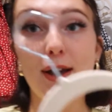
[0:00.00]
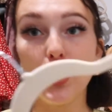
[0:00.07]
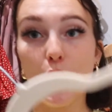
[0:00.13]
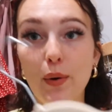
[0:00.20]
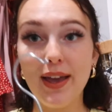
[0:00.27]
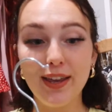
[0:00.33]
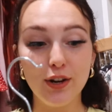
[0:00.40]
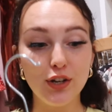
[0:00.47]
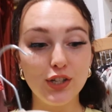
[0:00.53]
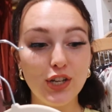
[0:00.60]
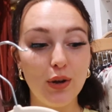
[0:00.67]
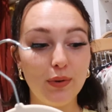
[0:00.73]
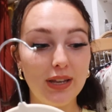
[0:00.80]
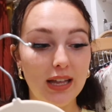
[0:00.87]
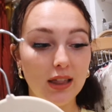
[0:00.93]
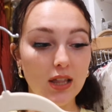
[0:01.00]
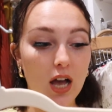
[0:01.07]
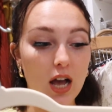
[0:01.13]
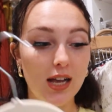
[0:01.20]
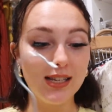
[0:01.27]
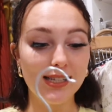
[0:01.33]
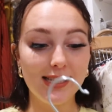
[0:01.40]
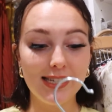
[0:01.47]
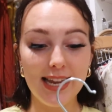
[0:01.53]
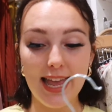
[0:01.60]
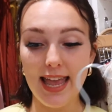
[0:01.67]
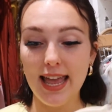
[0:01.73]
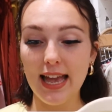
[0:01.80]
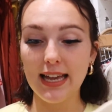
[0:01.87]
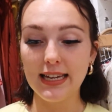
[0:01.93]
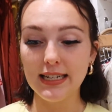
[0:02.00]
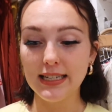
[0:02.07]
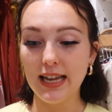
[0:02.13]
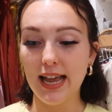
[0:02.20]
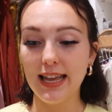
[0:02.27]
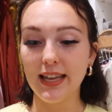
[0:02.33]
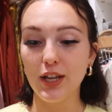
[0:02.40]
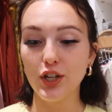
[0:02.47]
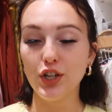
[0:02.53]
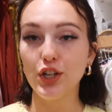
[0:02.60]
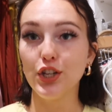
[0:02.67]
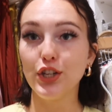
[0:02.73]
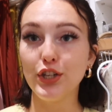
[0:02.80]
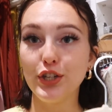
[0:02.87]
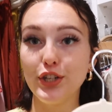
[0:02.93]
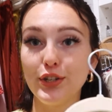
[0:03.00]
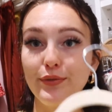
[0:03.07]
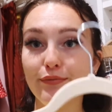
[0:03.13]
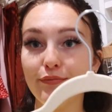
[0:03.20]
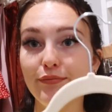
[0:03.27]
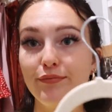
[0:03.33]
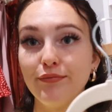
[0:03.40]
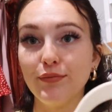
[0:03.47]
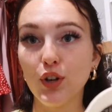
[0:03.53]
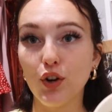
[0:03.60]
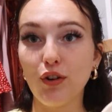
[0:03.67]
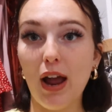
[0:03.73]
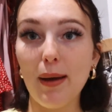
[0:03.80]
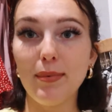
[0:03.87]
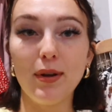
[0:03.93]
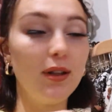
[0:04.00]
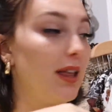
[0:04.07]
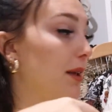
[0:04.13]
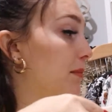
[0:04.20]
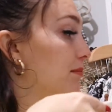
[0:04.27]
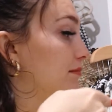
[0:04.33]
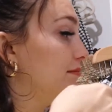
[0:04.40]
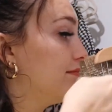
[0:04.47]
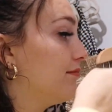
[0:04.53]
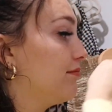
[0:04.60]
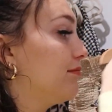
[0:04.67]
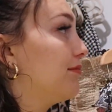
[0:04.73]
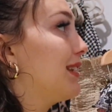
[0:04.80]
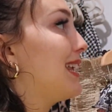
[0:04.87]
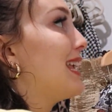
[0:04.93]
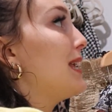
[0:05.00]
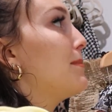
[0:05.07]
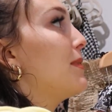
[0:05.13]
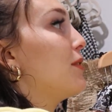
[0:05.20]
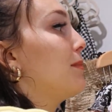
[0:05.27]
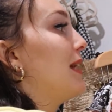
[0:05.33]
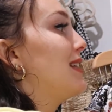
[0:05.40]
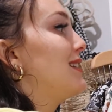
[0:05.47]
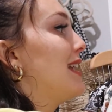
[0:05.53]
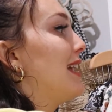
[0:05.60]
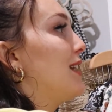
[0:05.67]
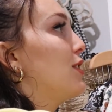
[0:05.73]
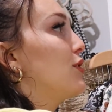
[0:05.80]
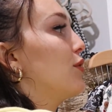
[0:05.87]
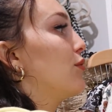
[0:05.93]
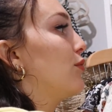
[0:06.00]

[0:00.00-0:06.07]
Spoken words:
My coat hangers don't get lost, and I can just grab, like, keep it maintained